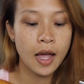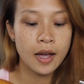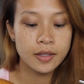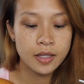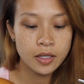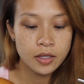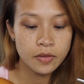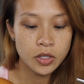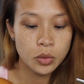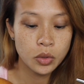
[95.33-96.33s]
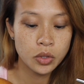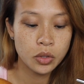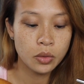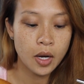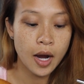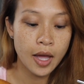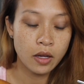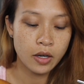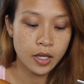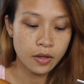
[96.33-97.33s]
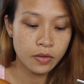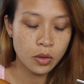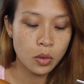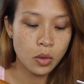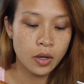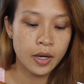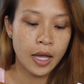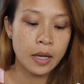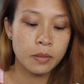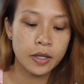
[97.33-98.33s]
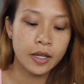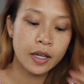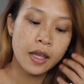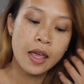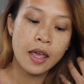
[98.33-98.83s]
as individuals who are either evil or enabling